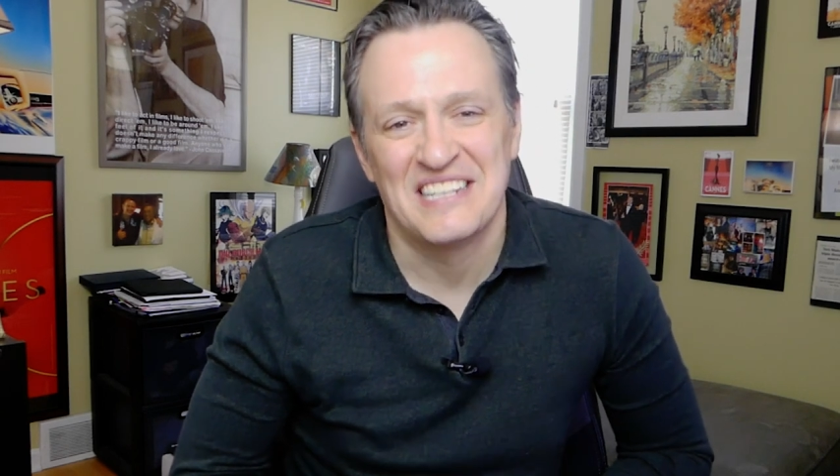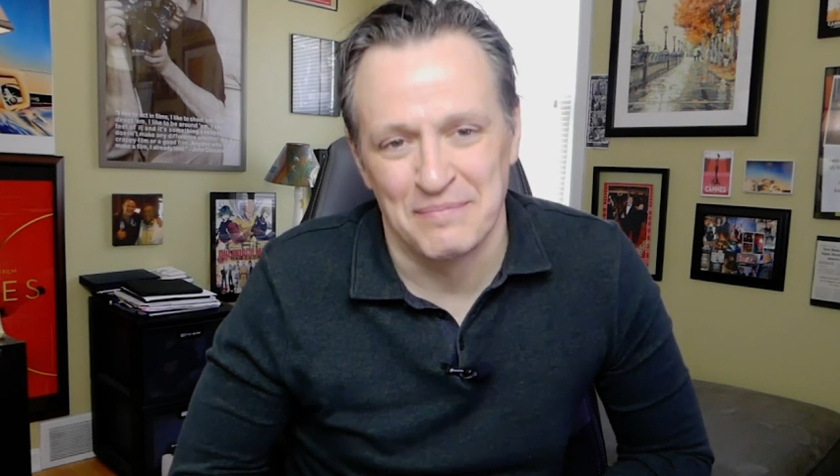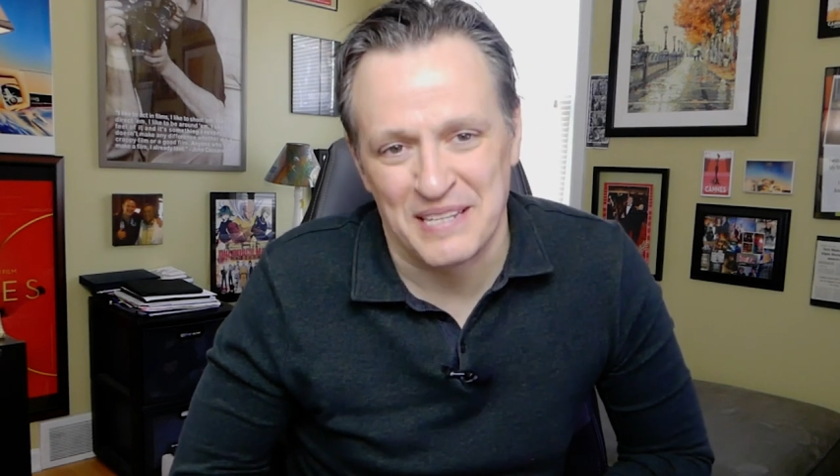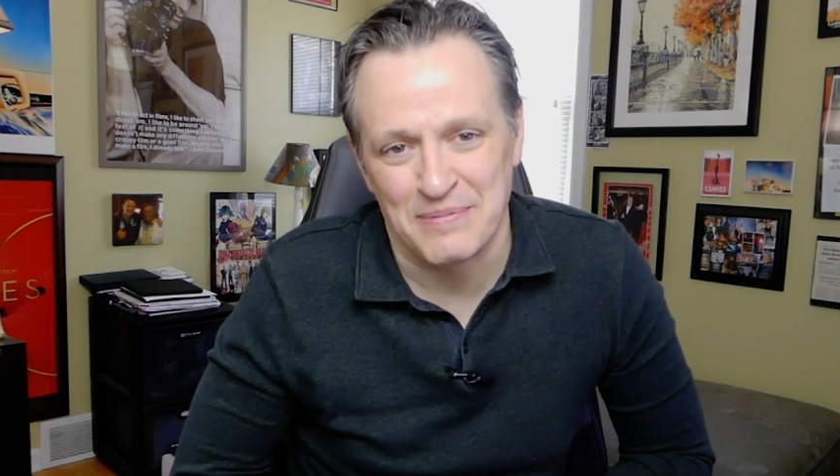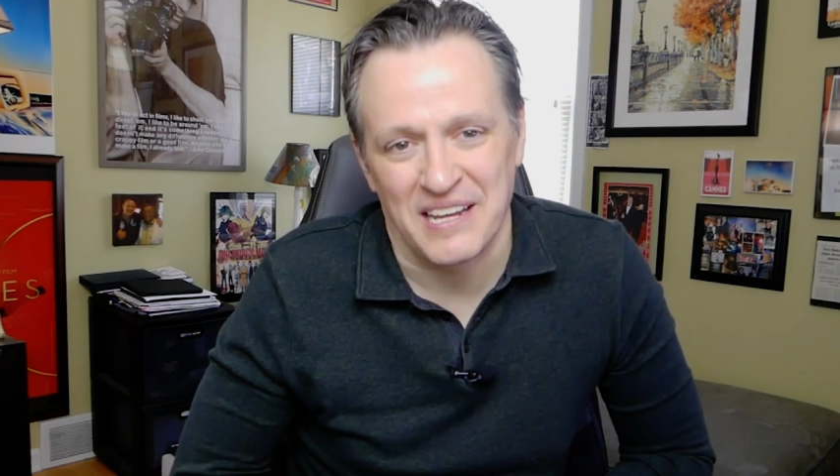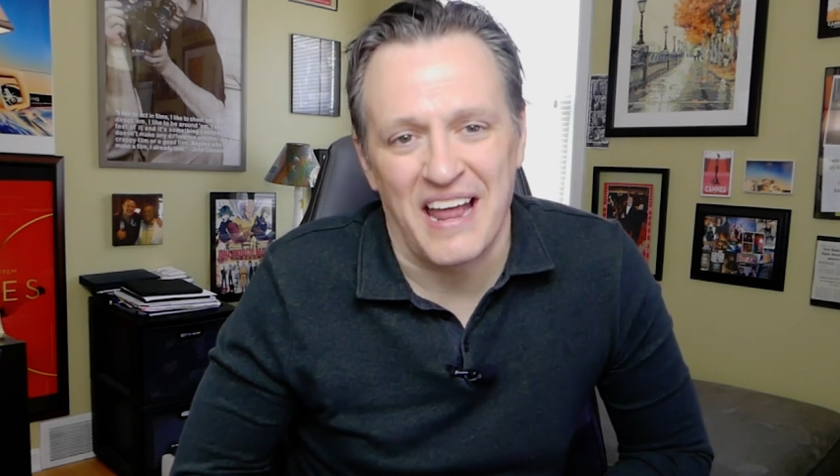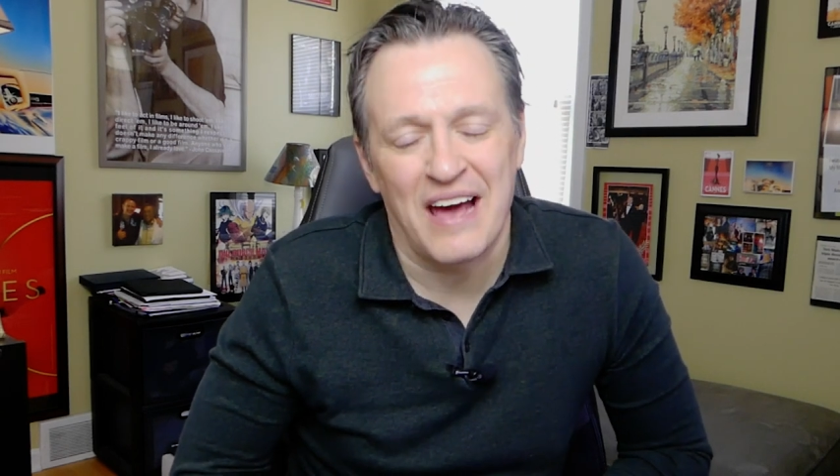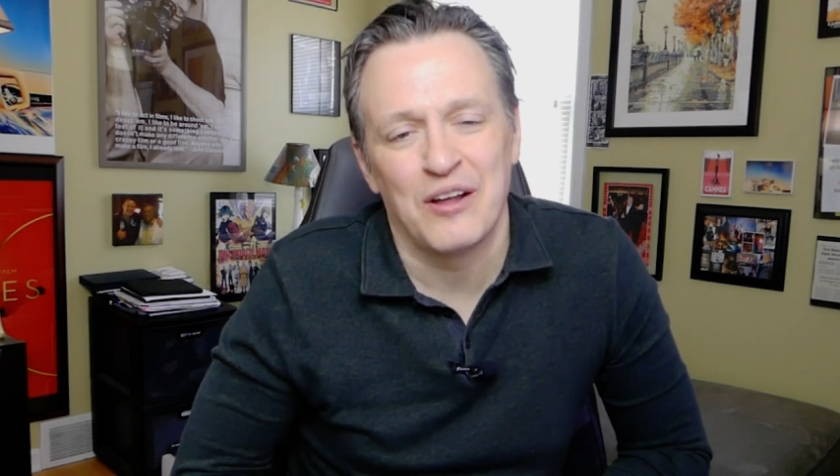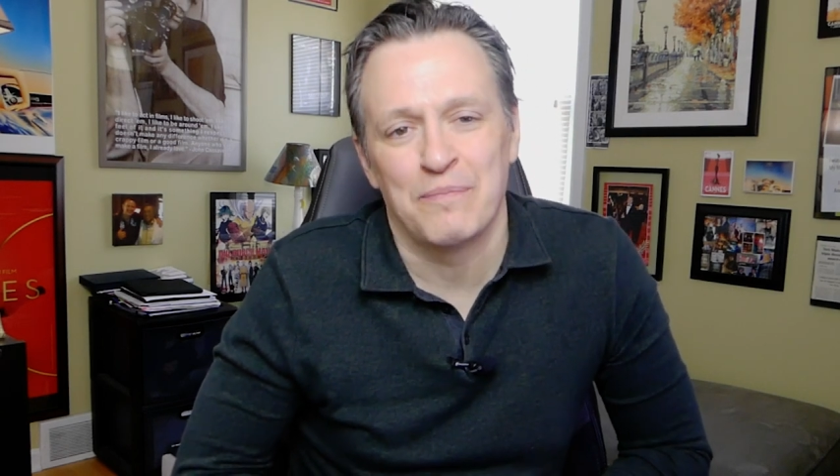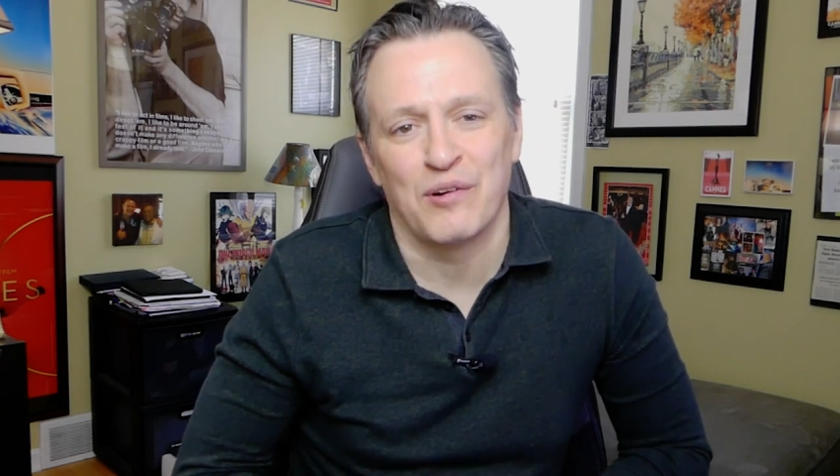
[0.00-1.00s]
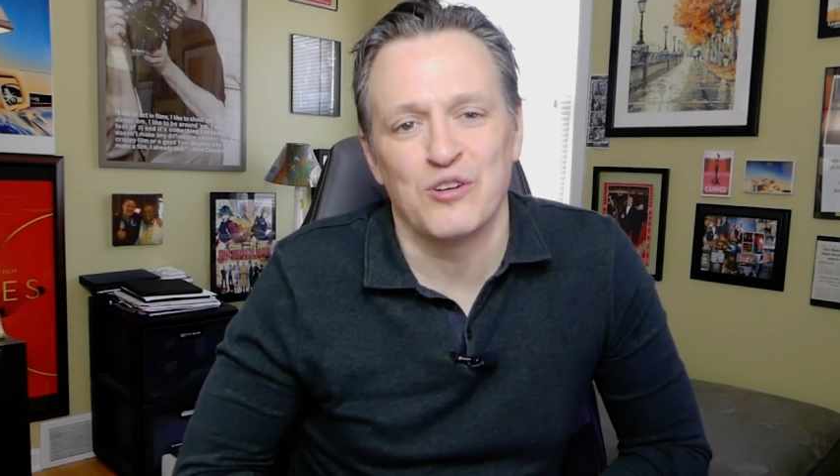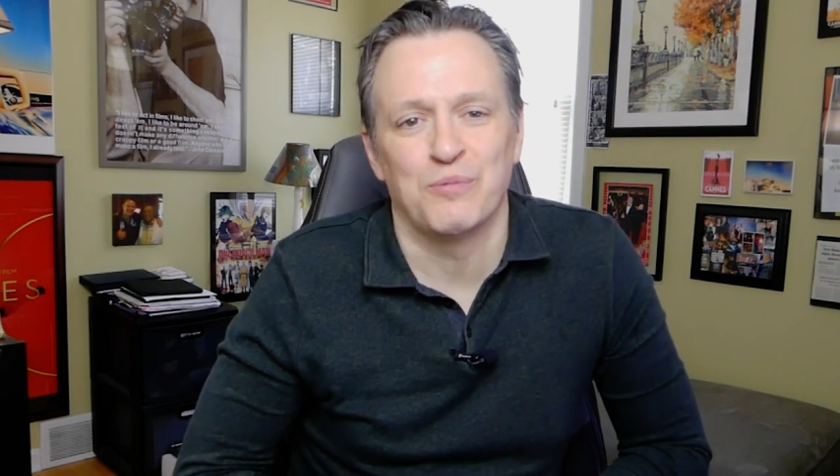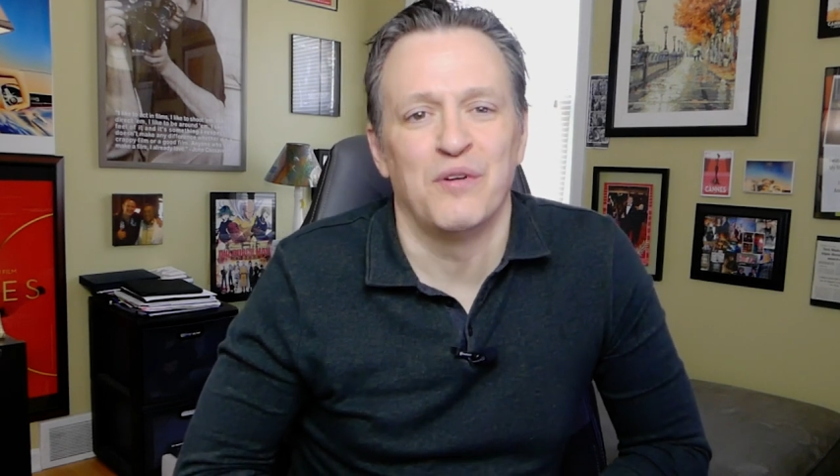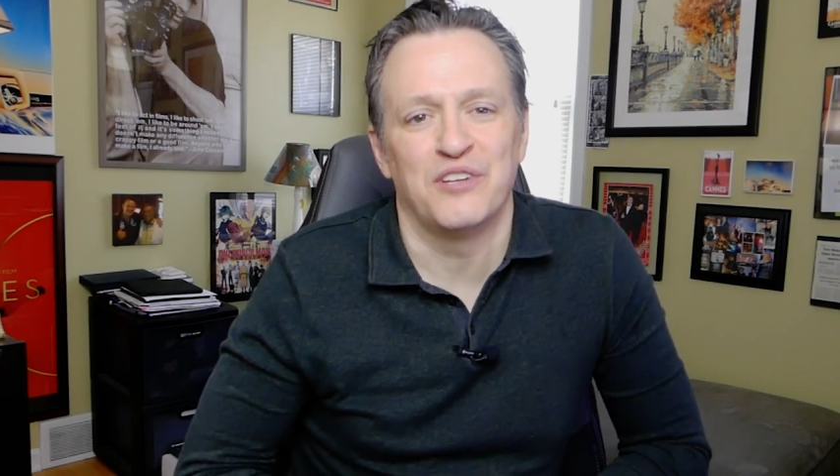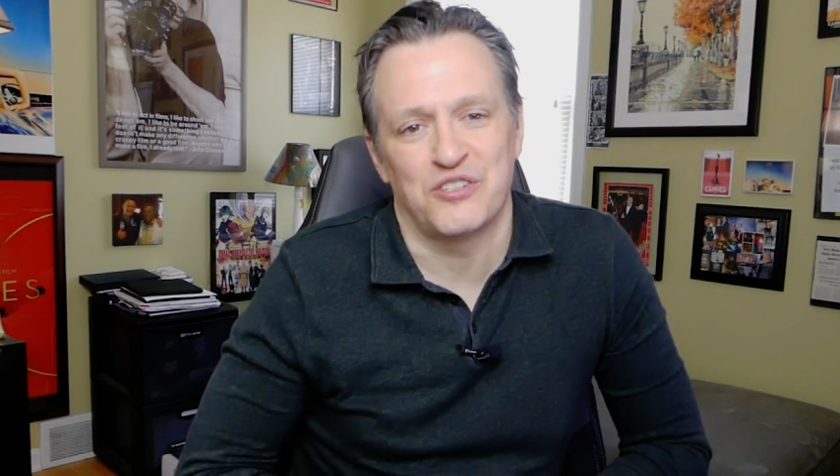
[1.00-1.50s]
Some tips on how to approach
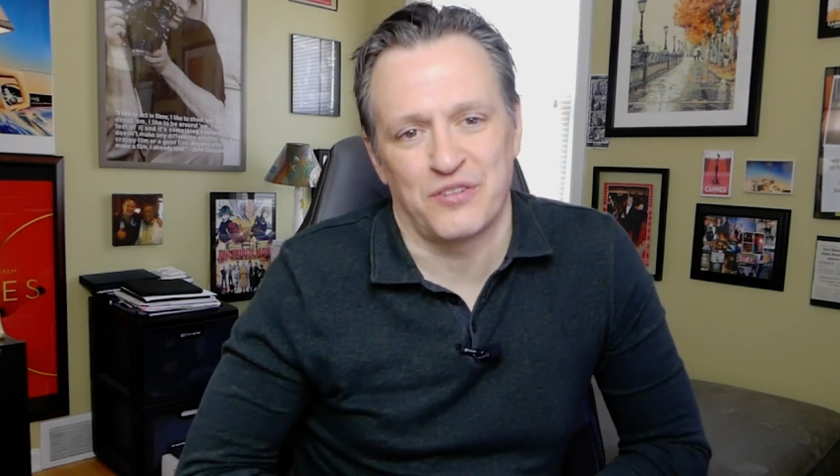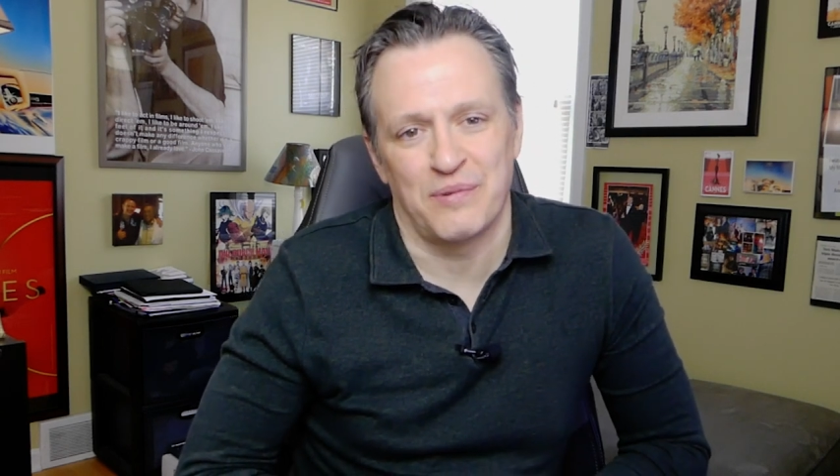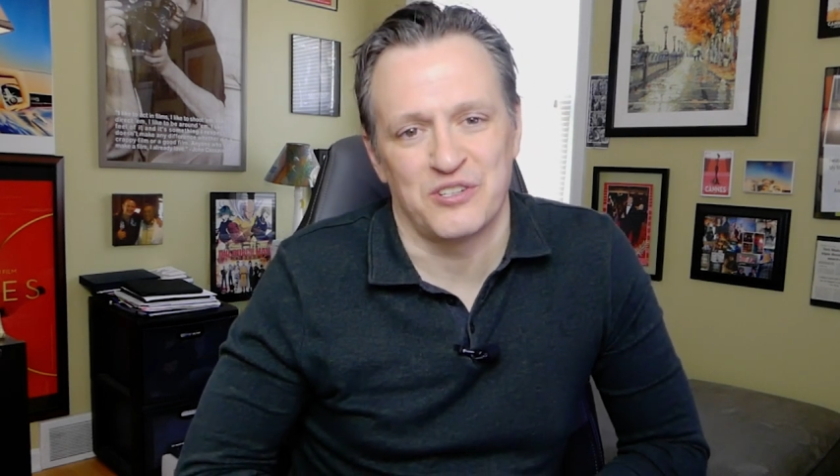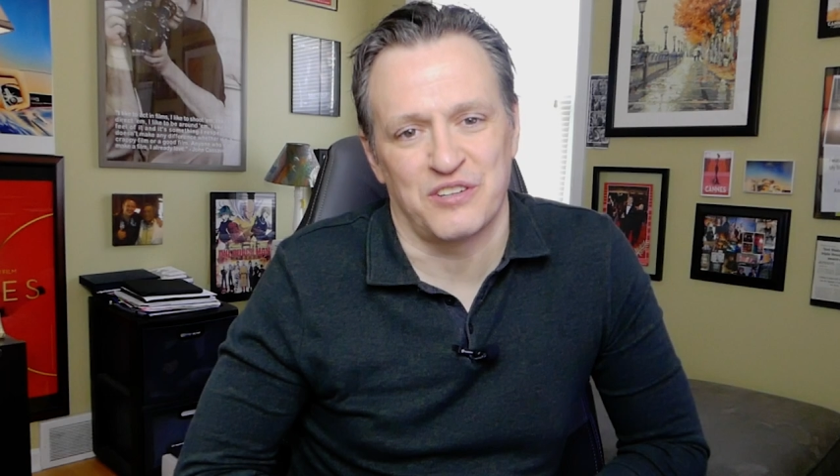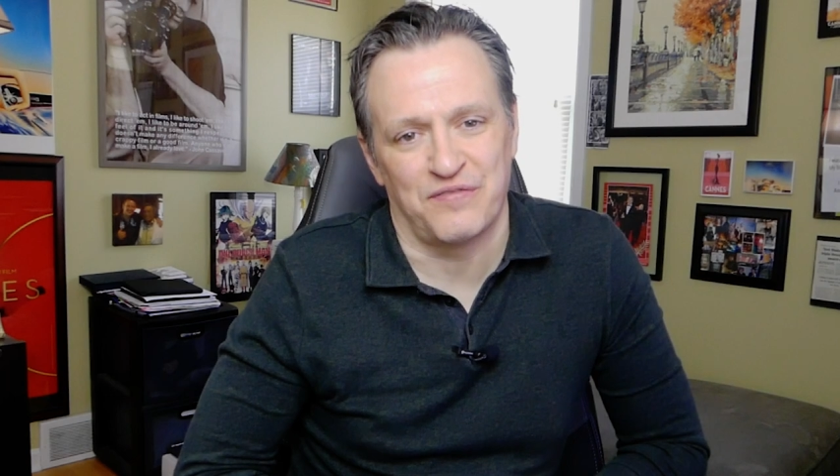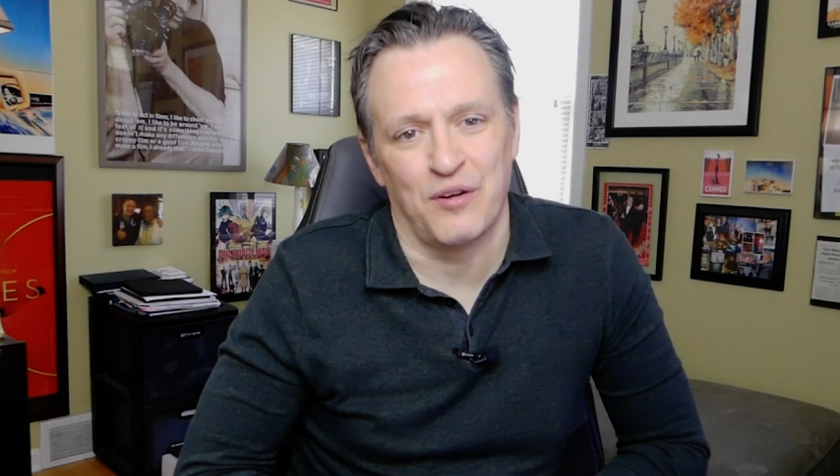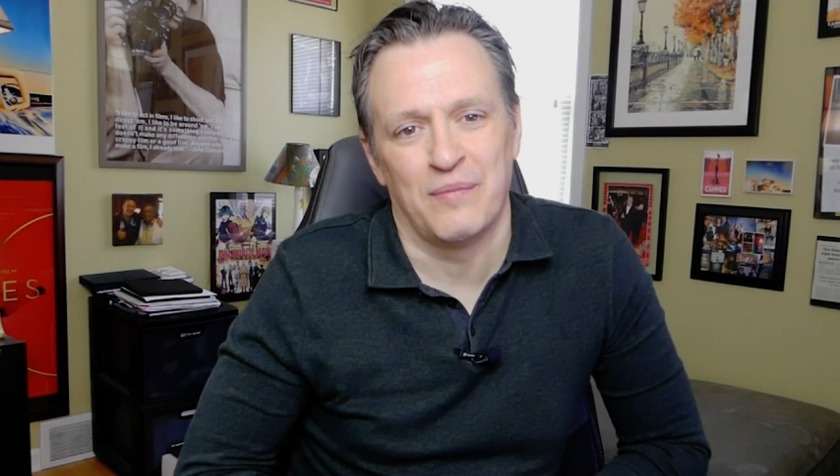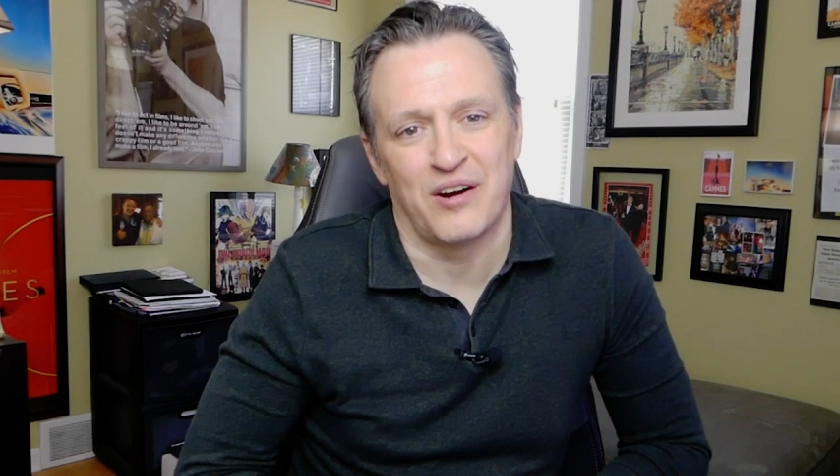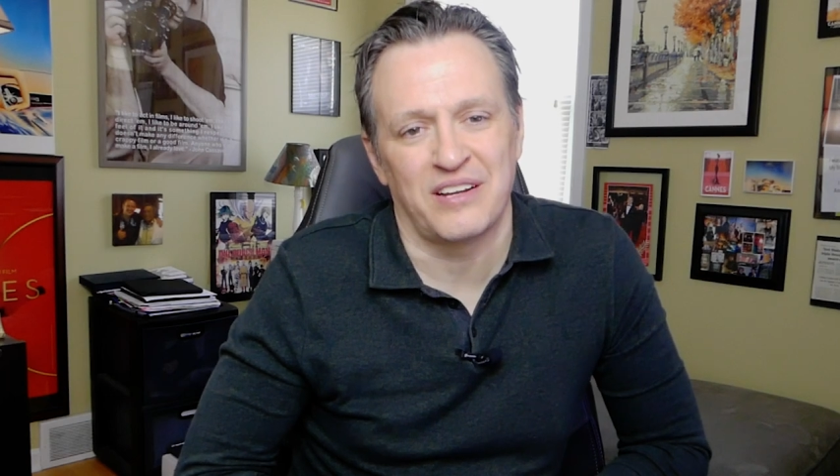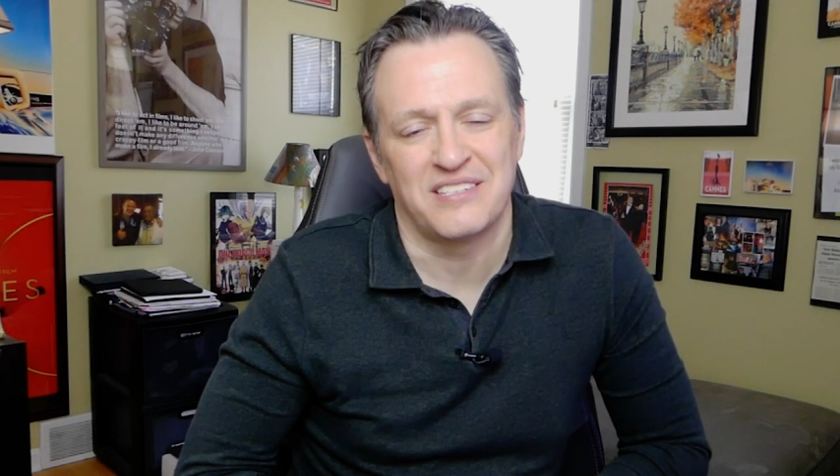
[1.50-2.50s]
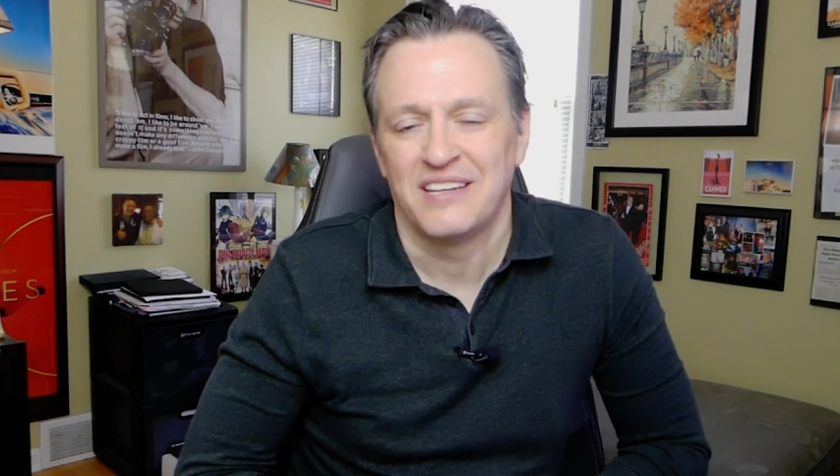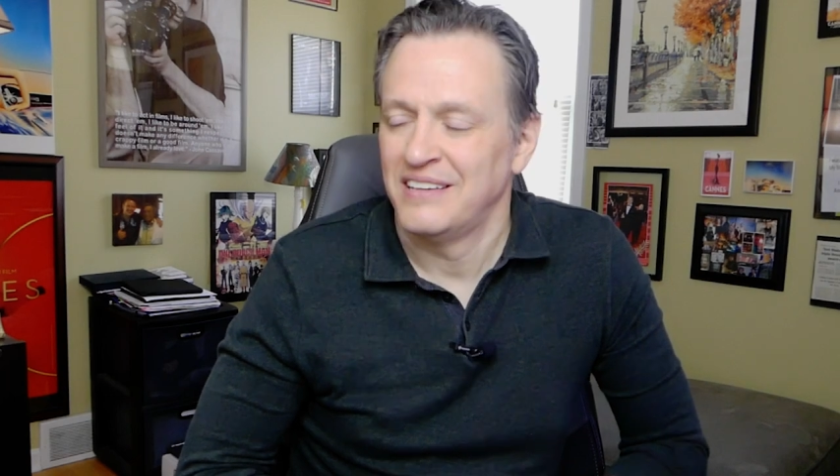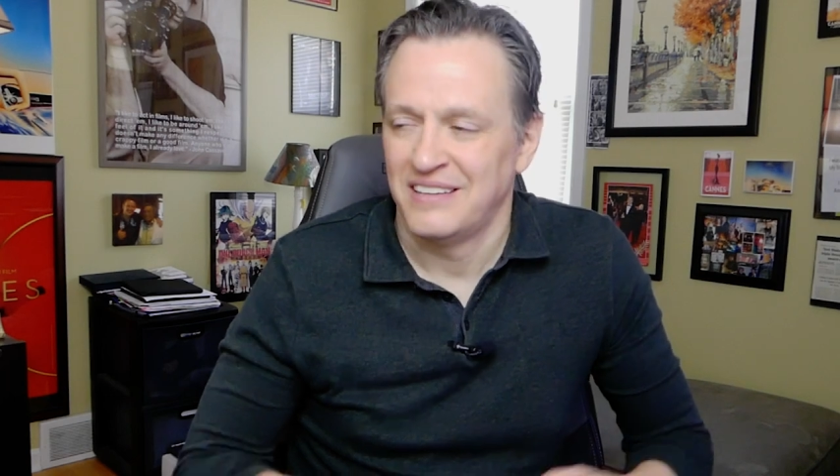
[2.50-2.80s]
movie distributors at film markets.